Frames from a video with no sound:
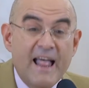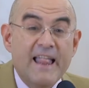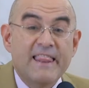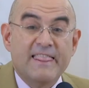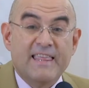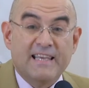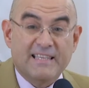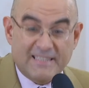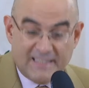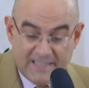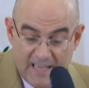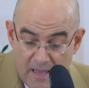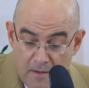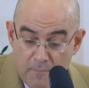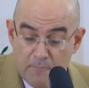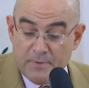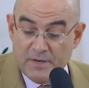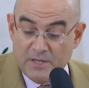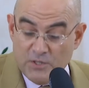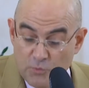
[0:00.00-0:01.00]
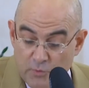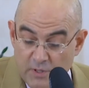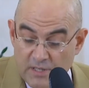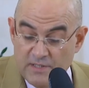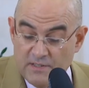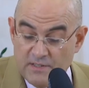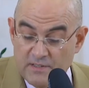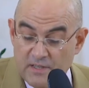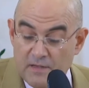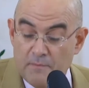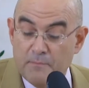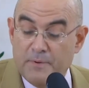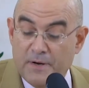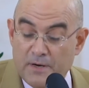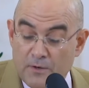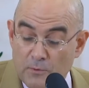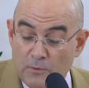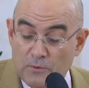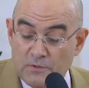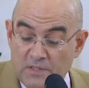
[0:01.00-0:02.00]
the same prejudice in
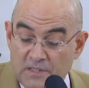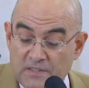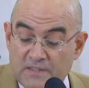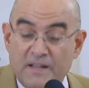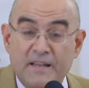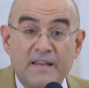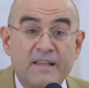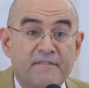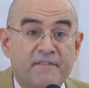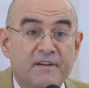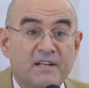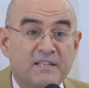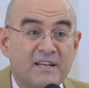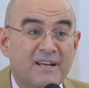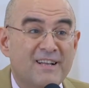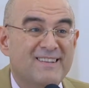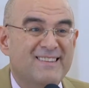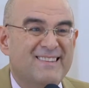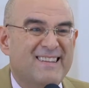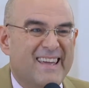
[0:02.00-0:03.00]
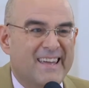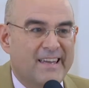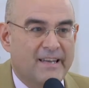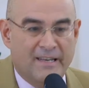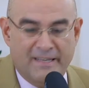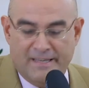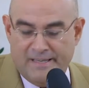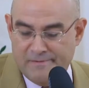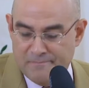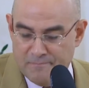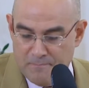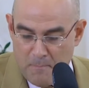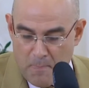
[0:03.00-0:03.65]
Peru is lived daily.